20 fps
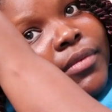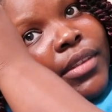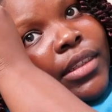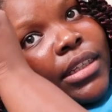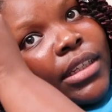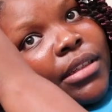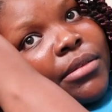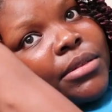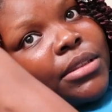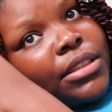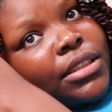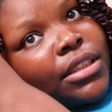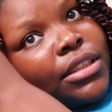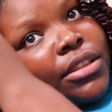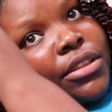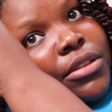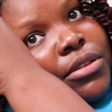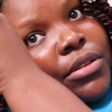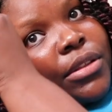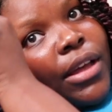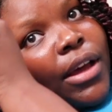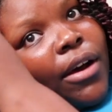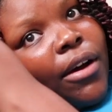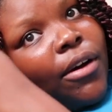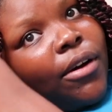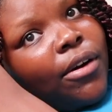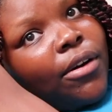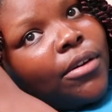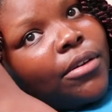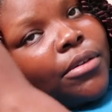And I'm just gonna do that
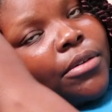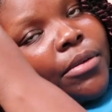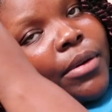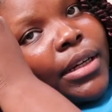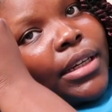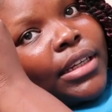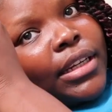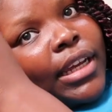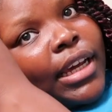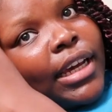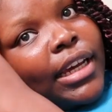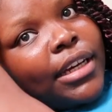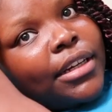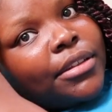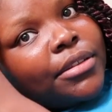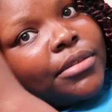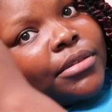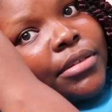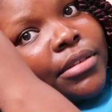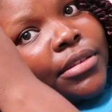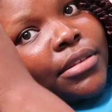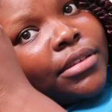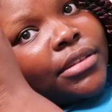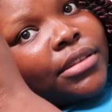all the way down